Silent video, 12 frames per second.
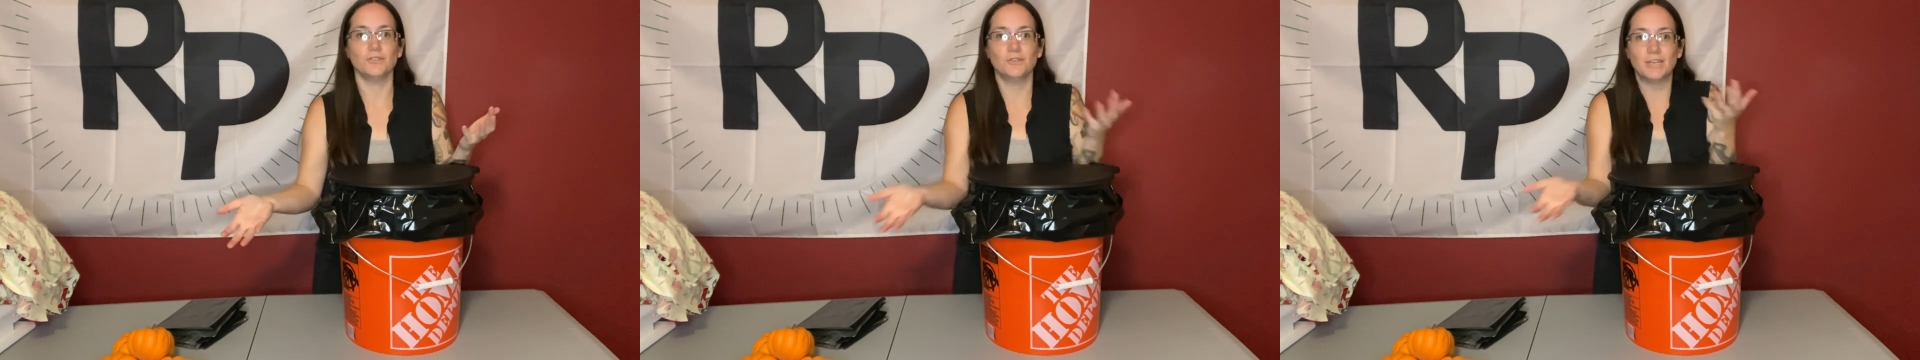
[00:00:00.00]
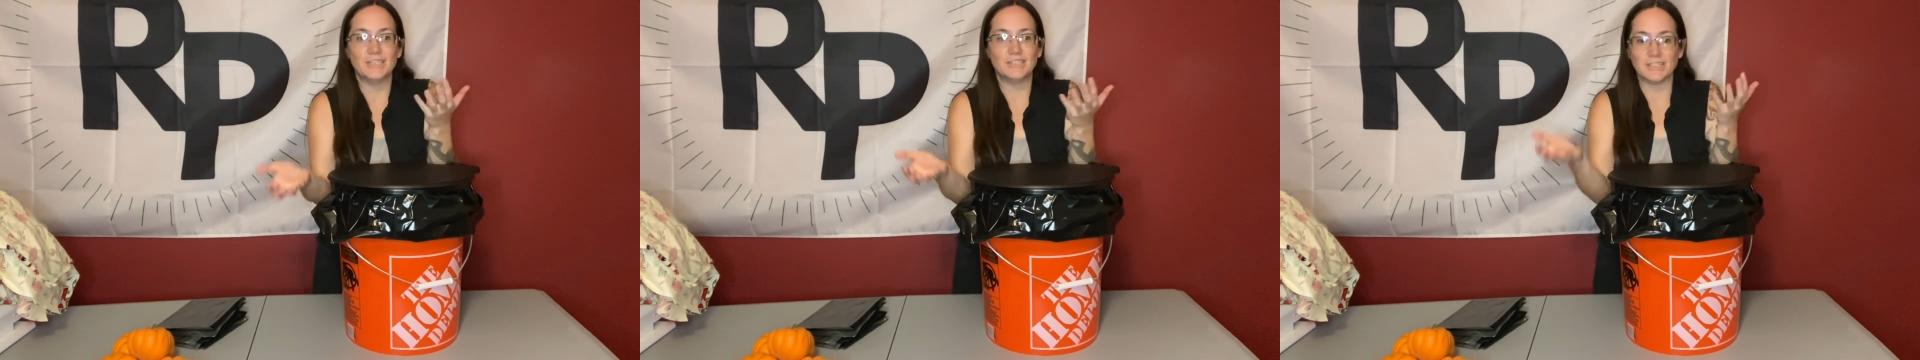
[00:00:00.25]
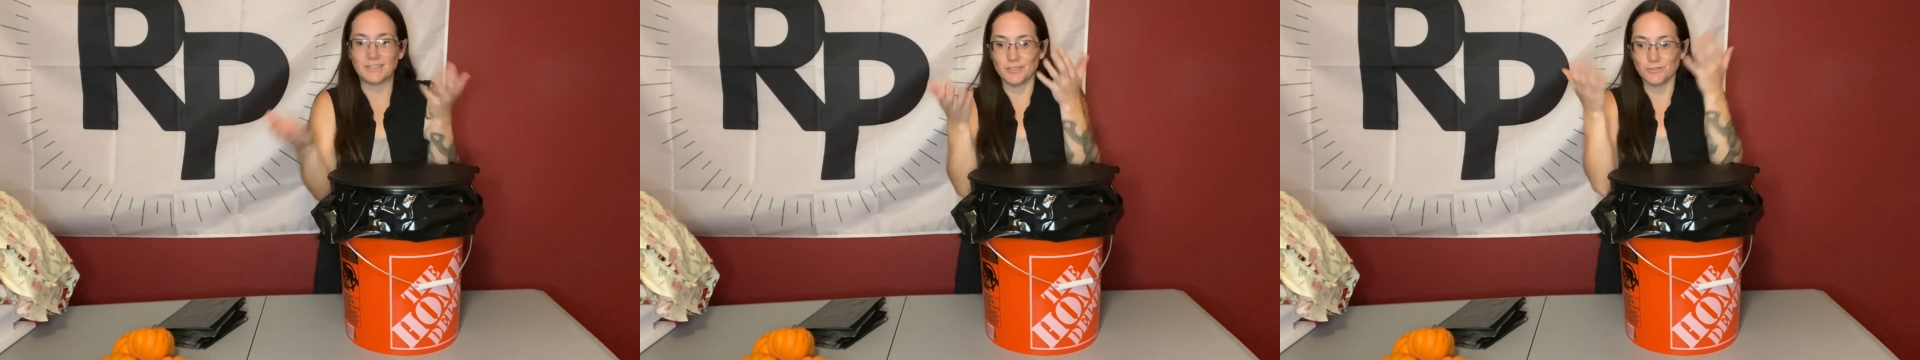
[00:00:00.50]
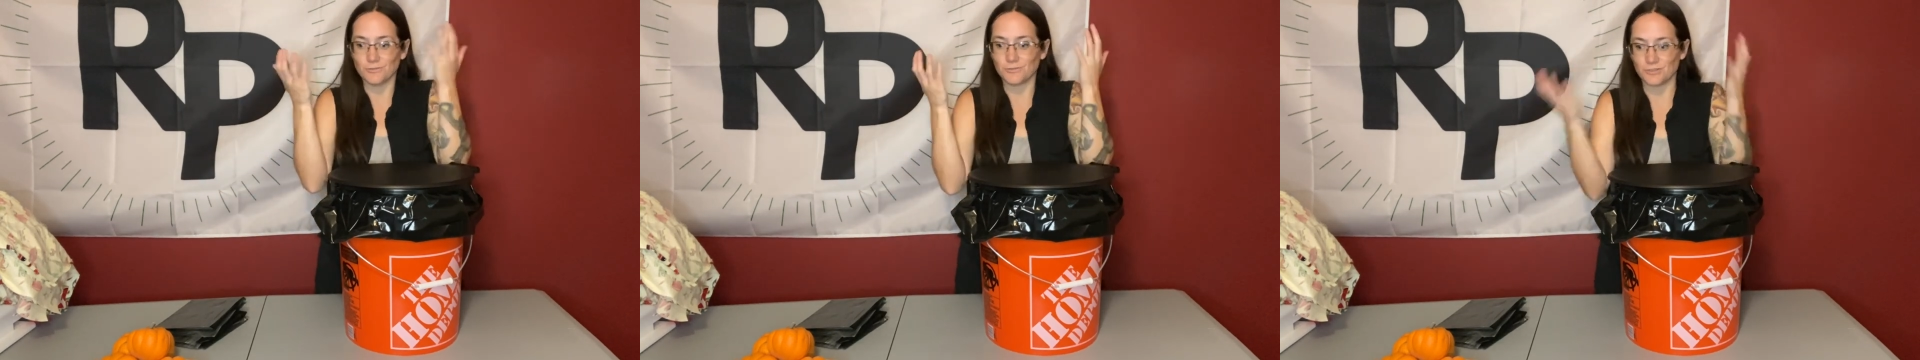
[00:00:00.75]
You can just
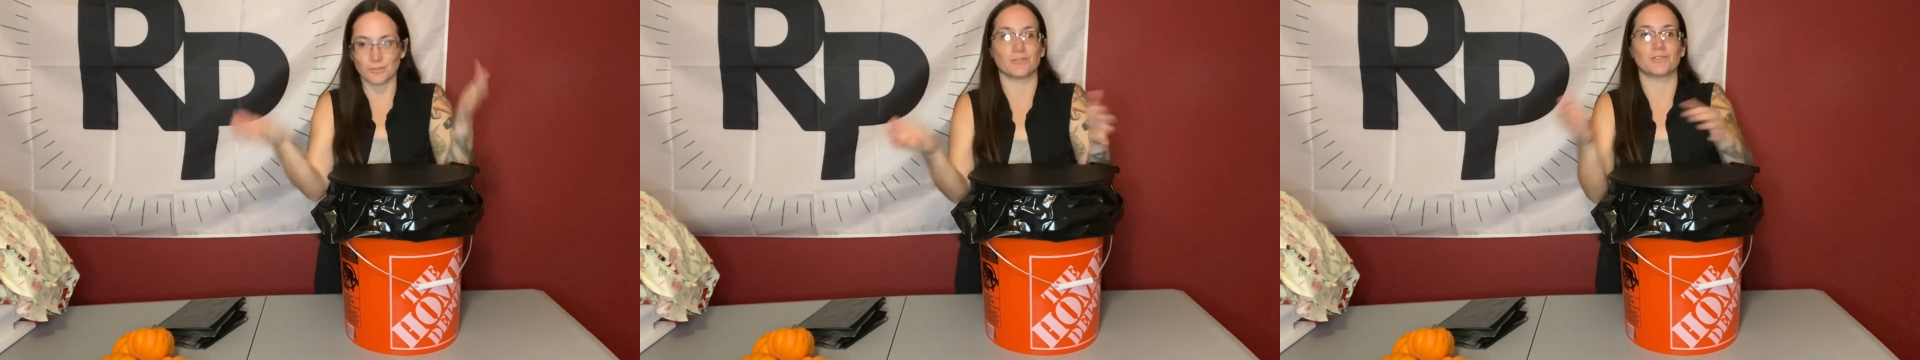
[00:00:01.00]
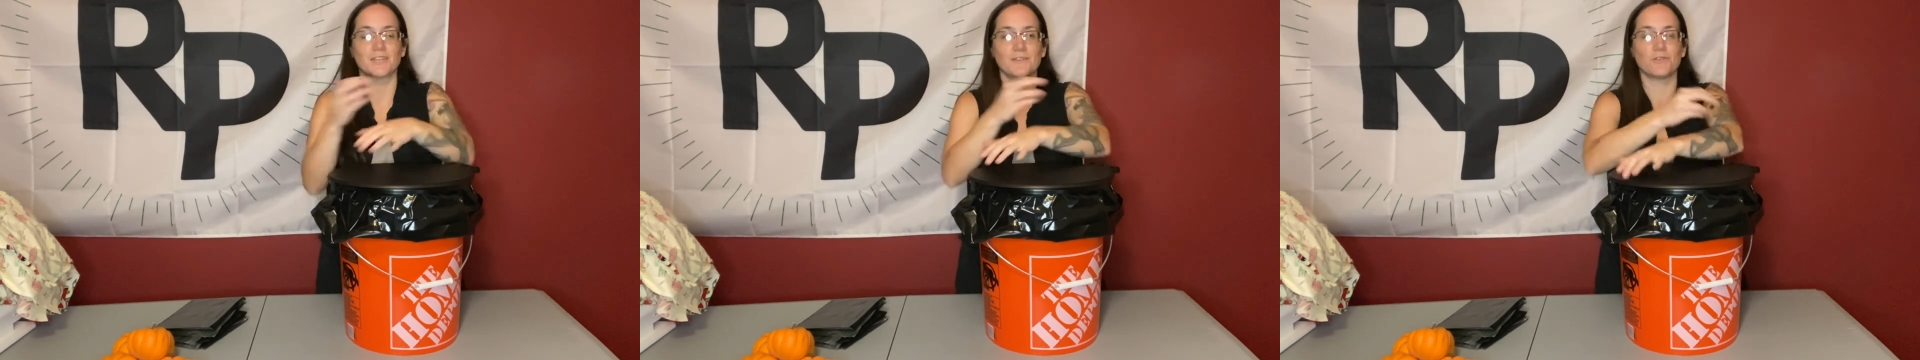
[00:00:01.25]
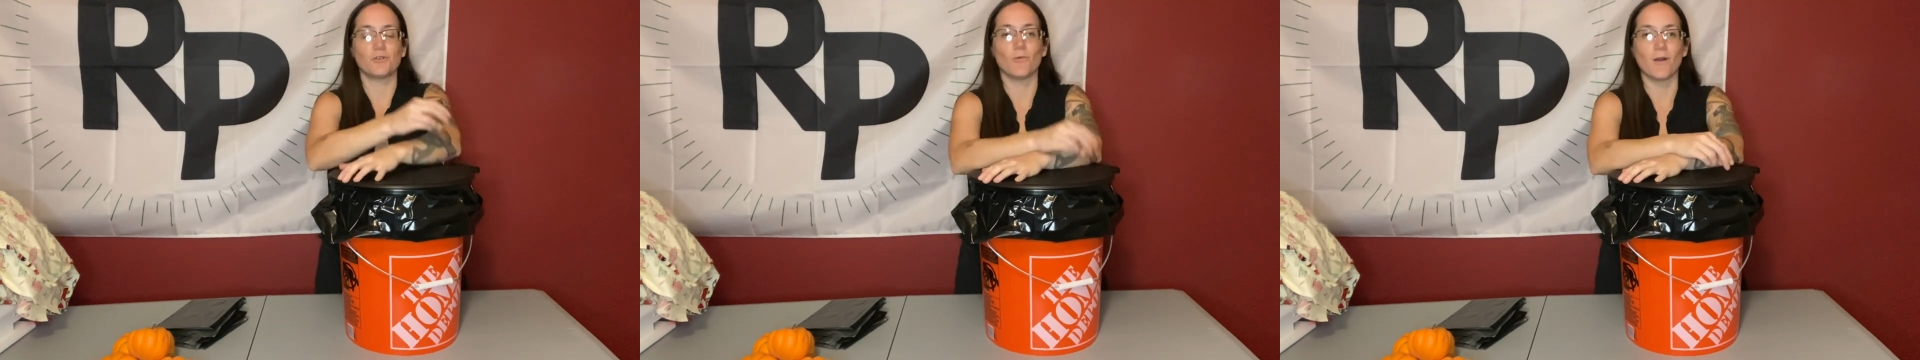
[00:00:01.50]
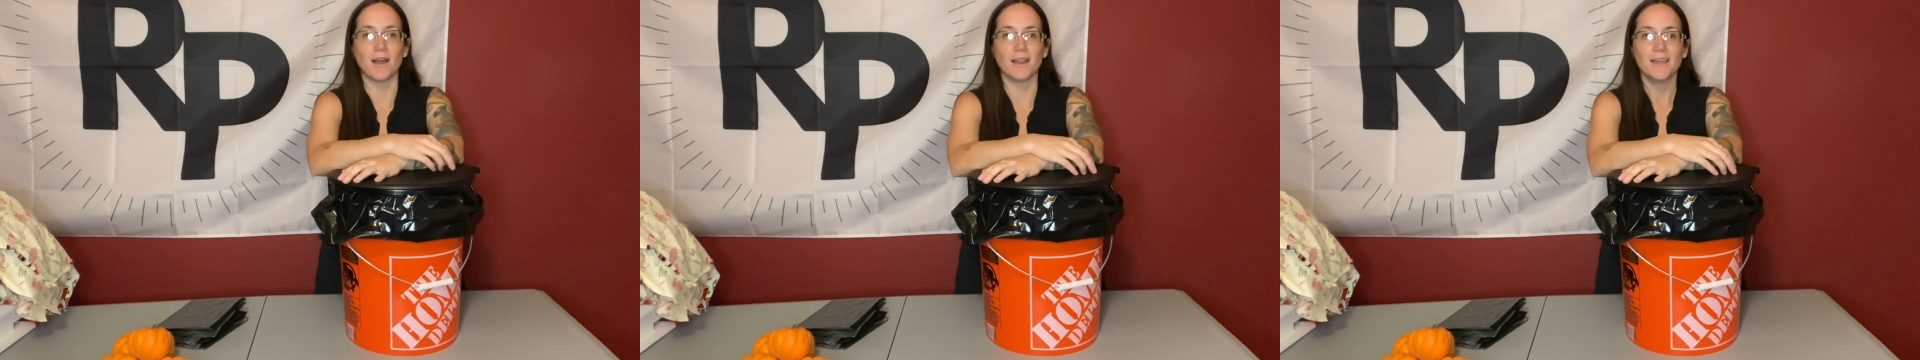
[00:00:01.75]
use dirt if you
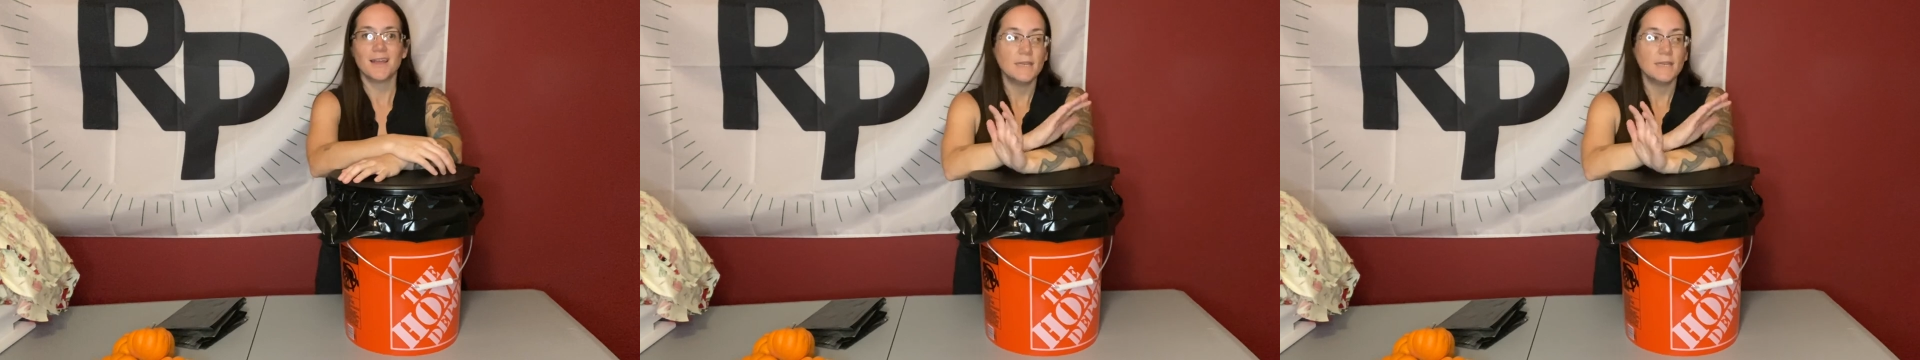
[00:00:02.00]
want.